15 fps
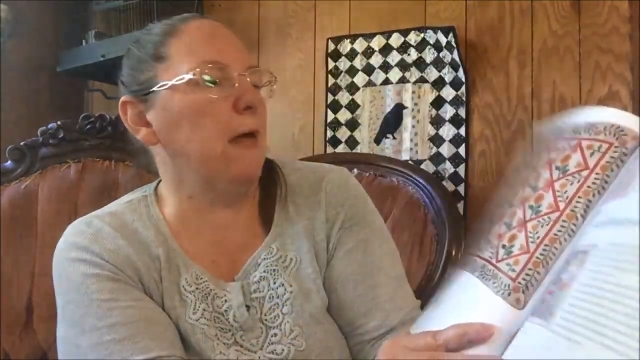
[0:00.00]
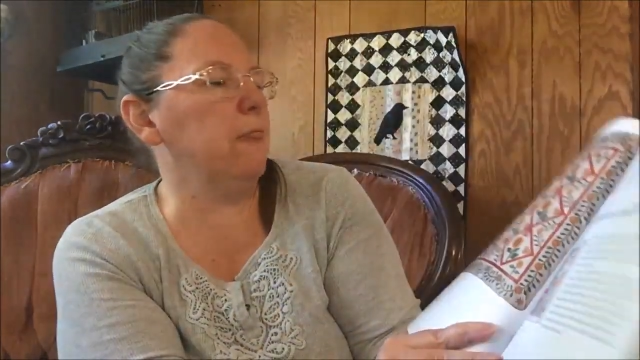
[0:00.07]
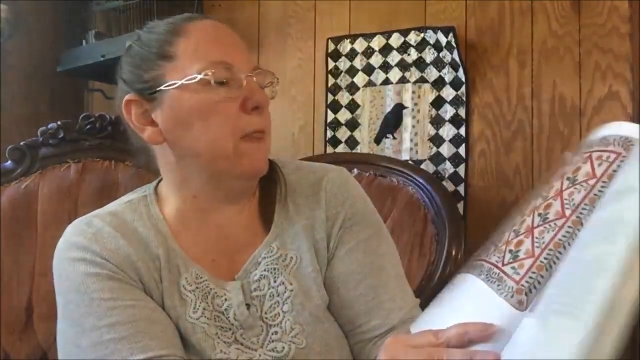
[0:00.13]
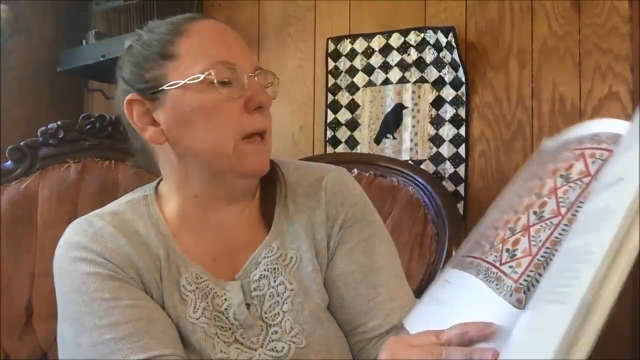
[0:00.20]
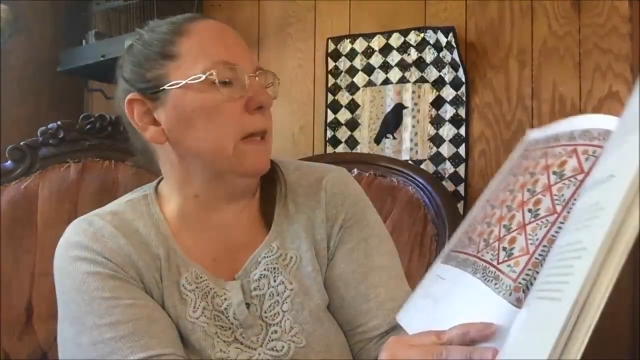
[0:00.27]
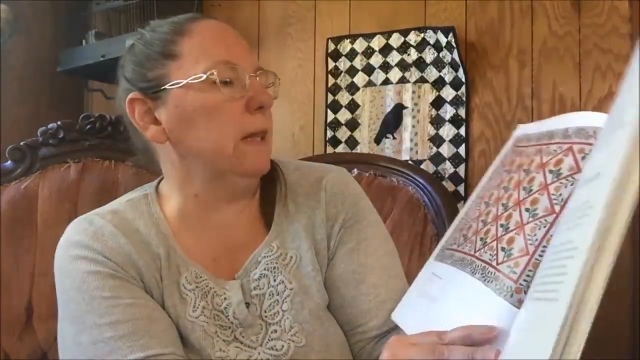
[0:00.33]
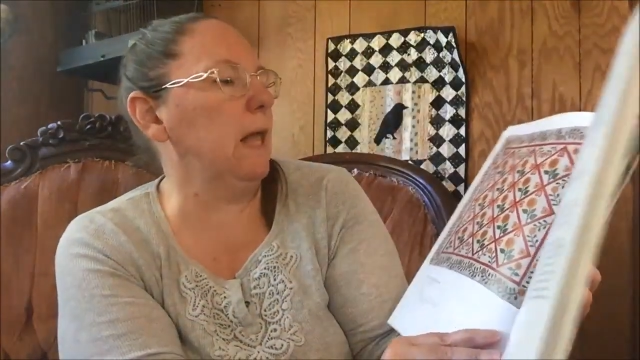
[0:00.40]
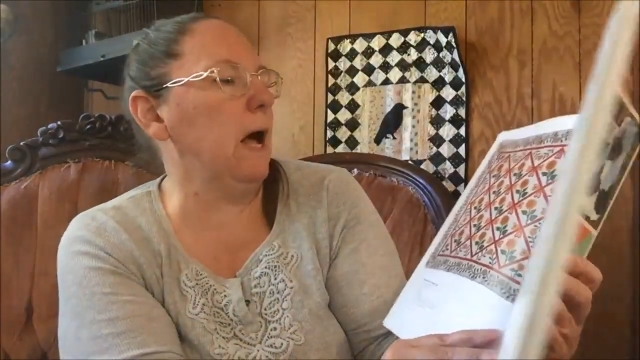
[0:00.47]

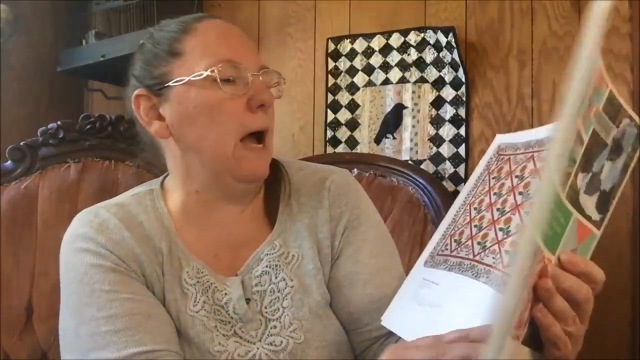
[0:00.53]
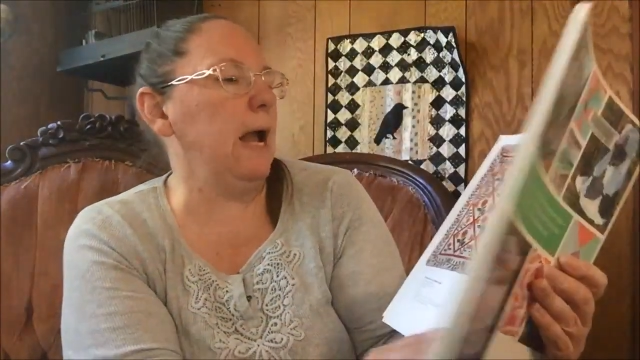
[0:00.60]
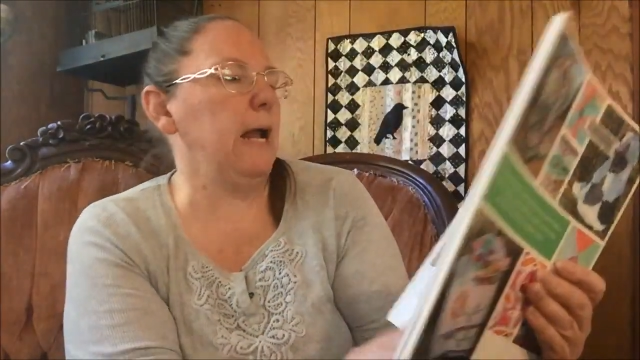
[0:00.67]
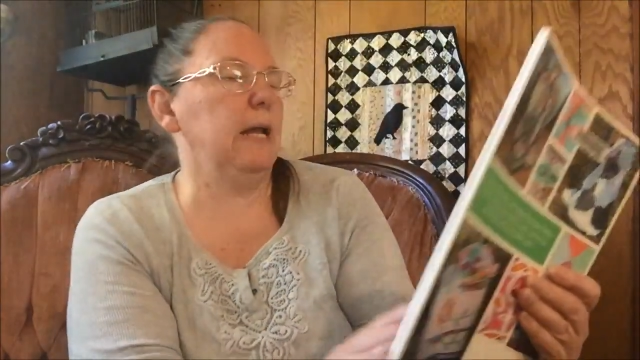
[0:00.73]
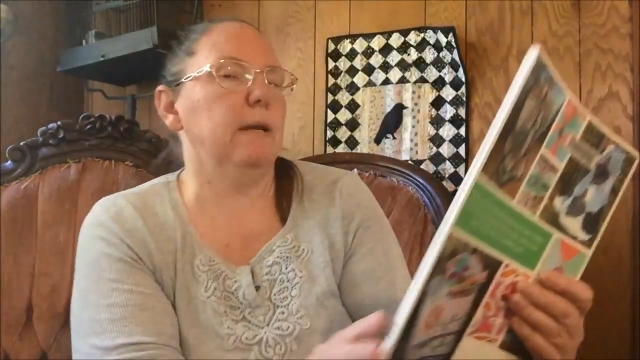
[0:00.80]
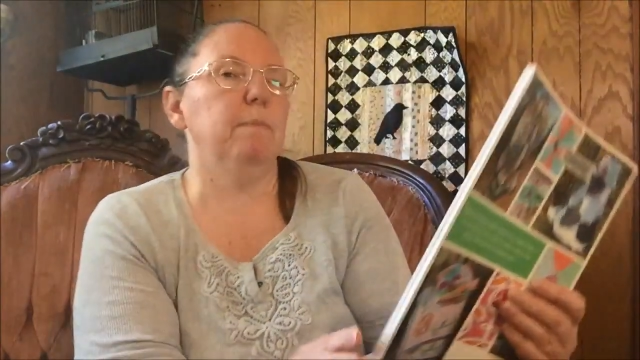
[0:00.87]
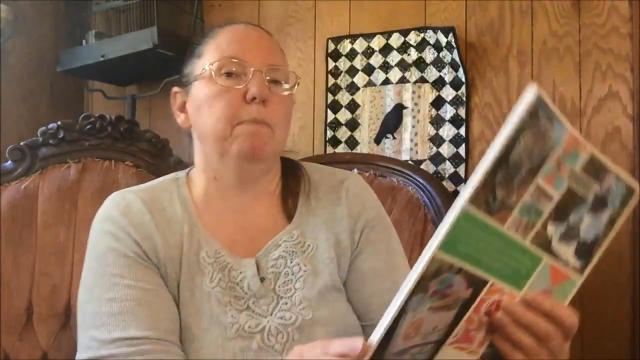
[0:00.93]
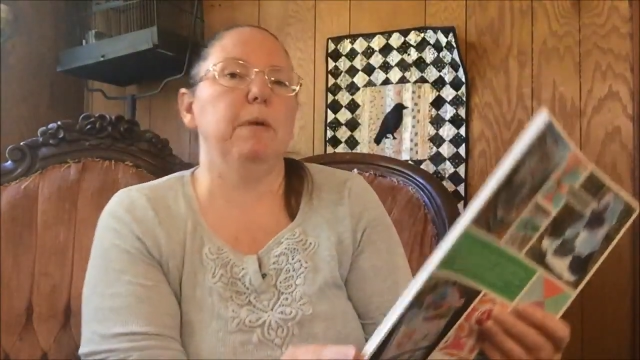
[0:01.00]
the
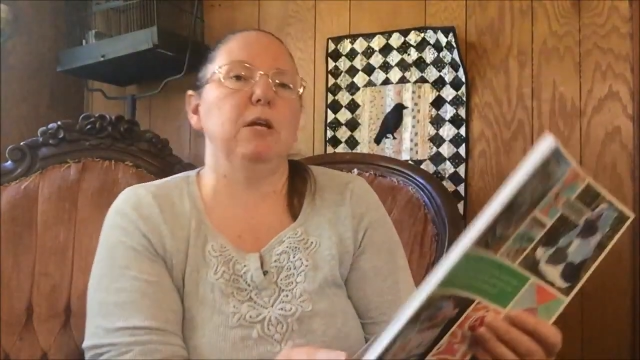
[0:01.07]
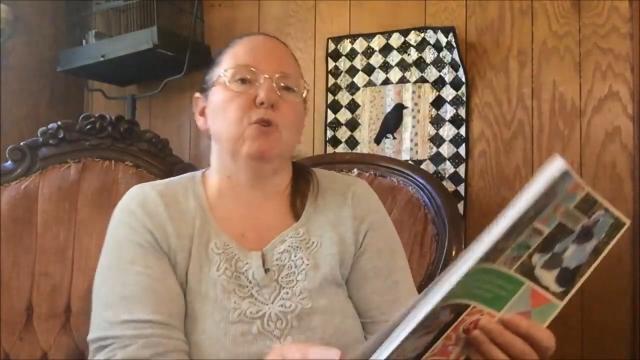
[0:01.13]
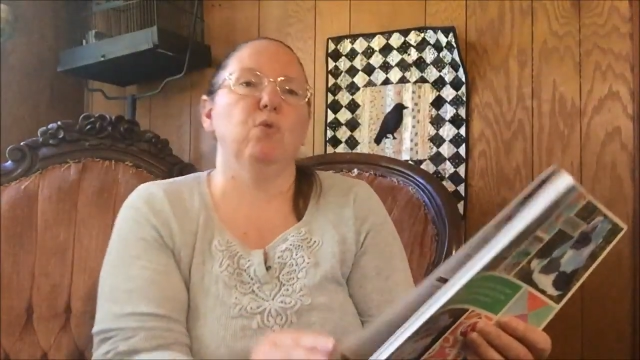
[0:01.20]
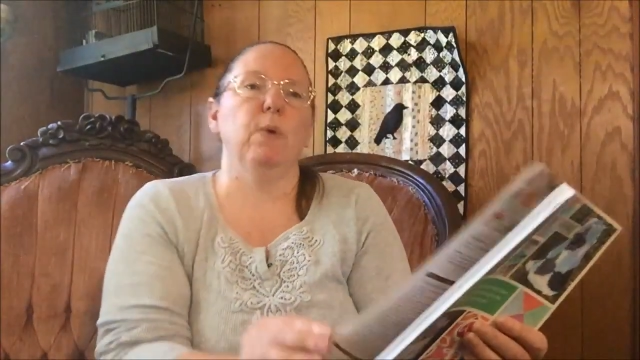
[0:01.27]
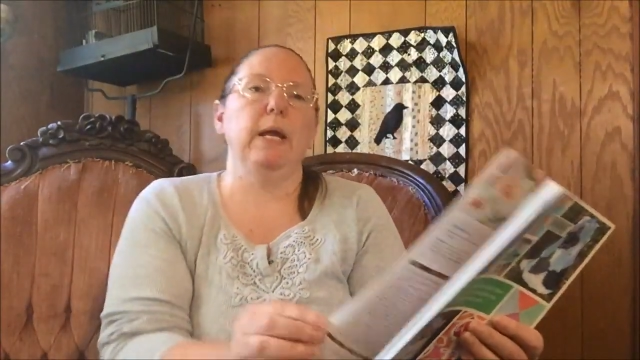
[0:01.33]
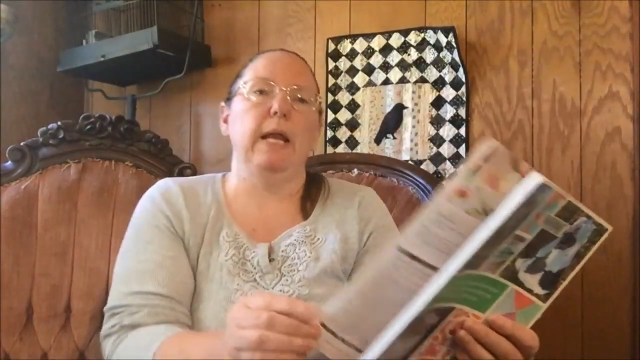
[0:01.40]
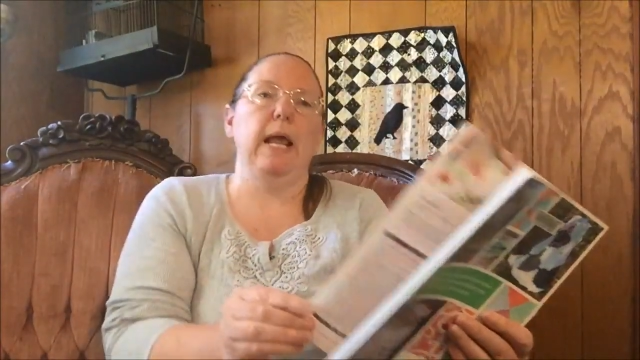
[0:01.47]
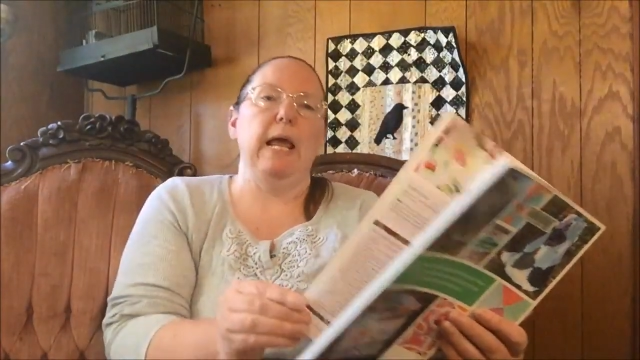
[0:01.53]
line
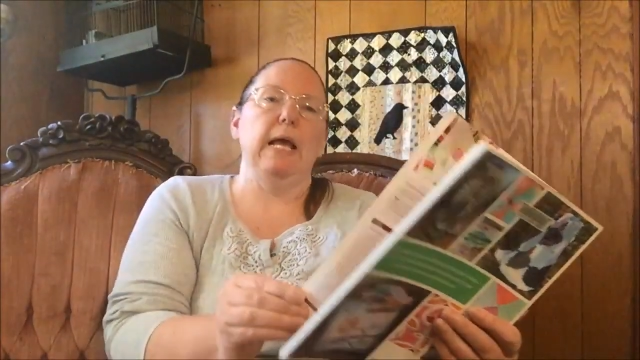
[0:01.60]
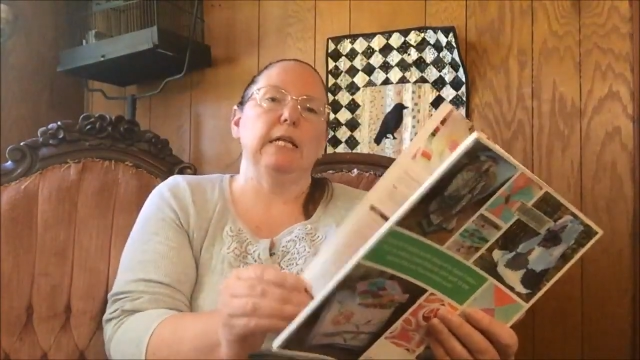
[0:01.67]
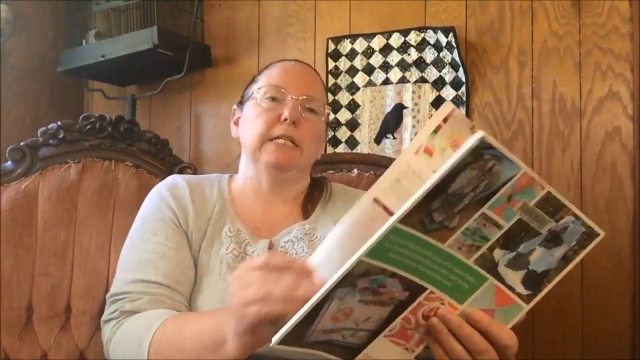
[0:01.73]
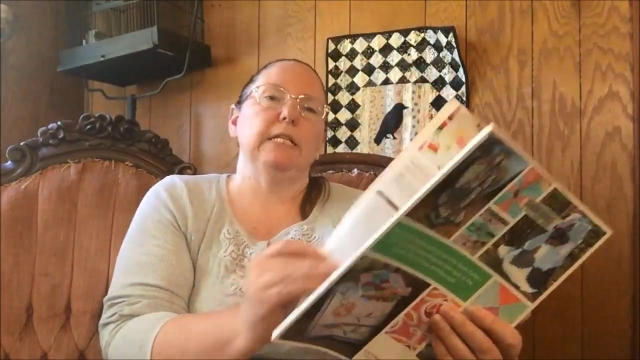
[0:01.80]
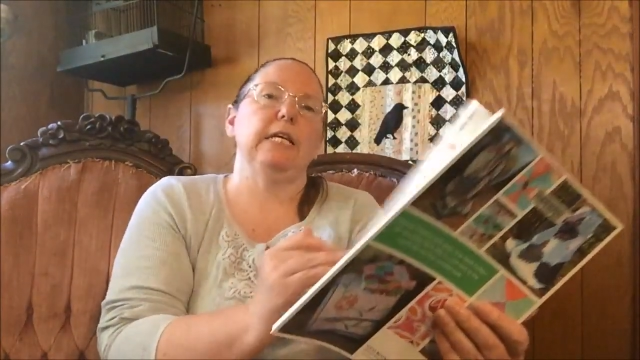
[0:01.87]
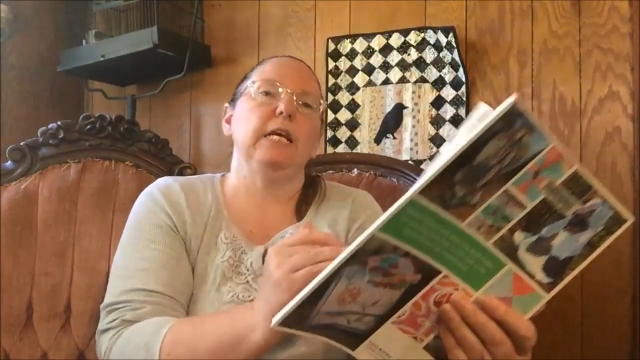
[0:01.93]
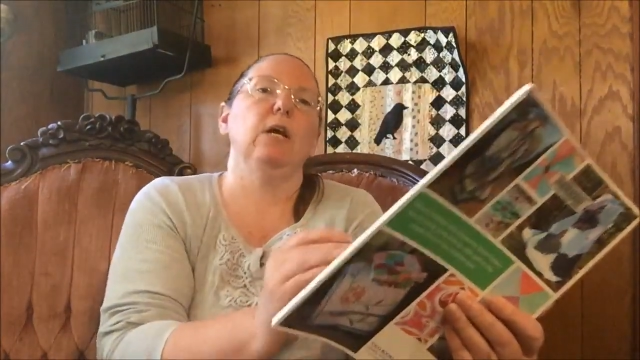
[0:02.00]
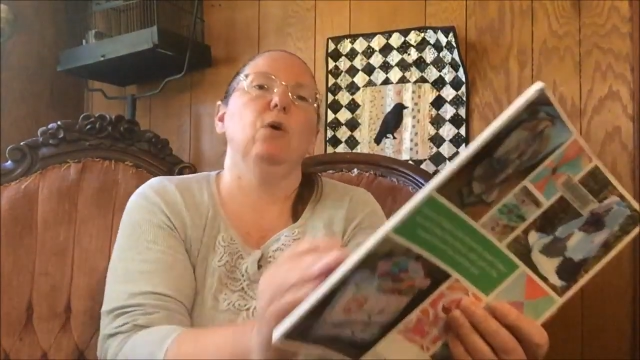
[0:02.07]
between
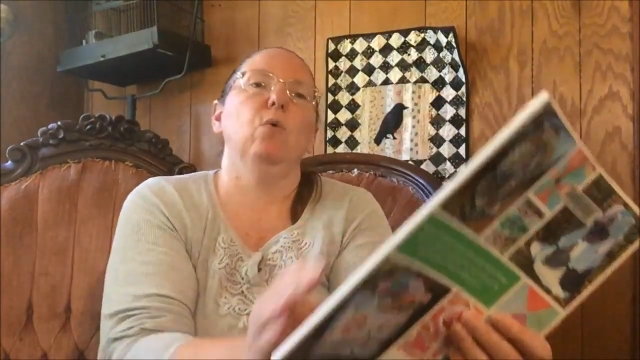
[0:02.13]
antique